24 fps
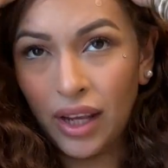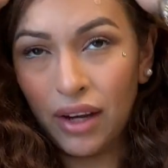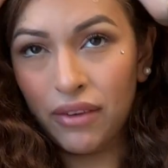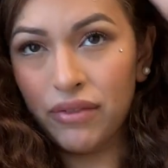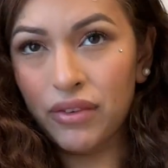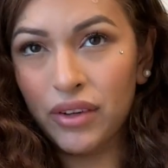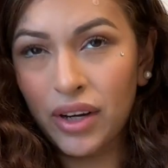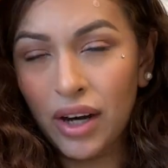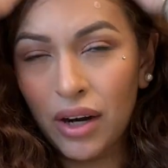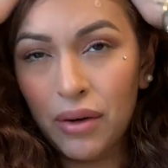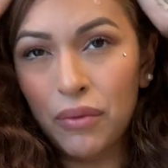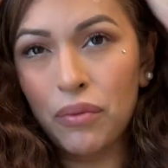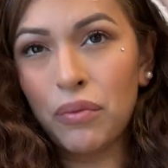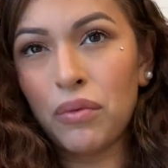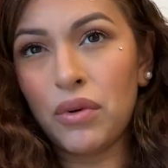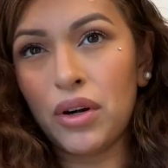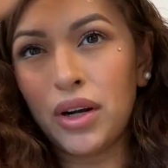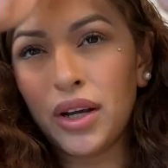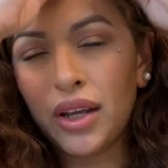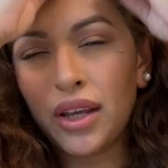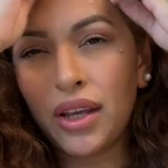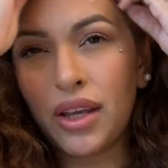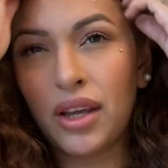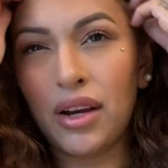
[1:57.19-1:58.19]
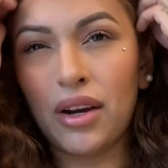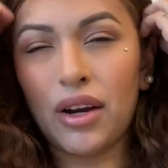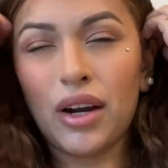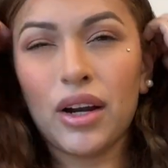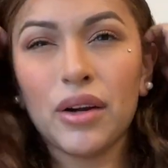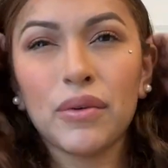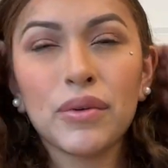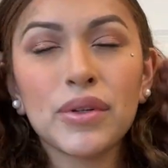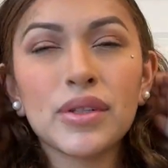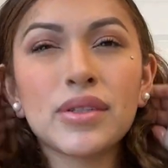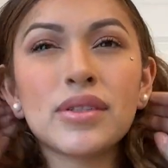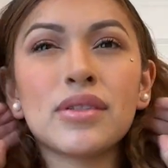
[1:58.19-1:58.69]
I forgot what year.
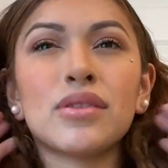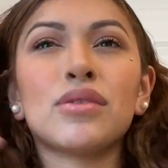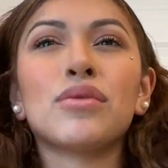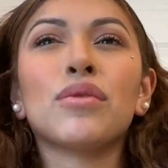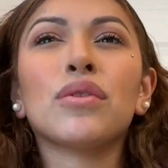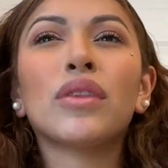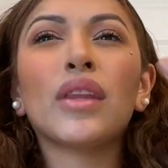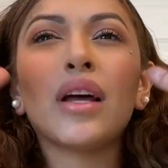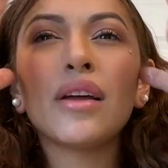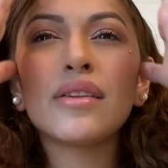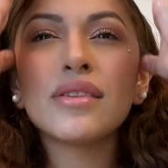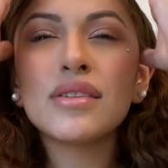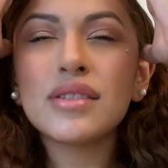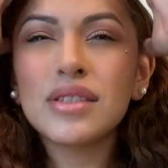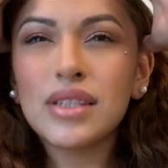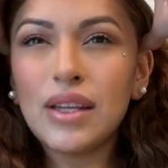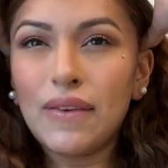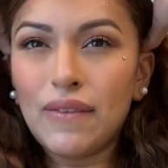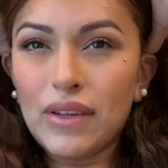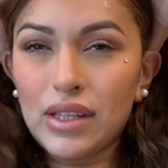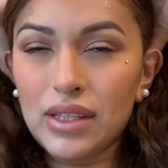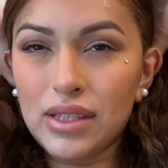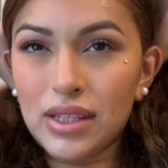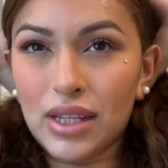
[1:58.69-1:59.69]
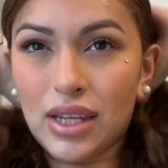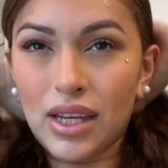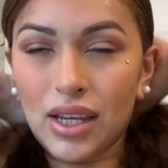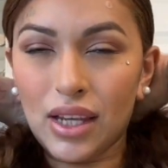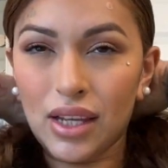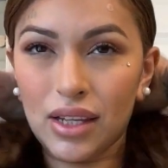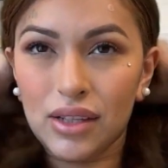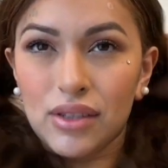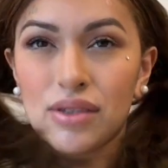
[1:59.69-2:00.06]
It was 2017,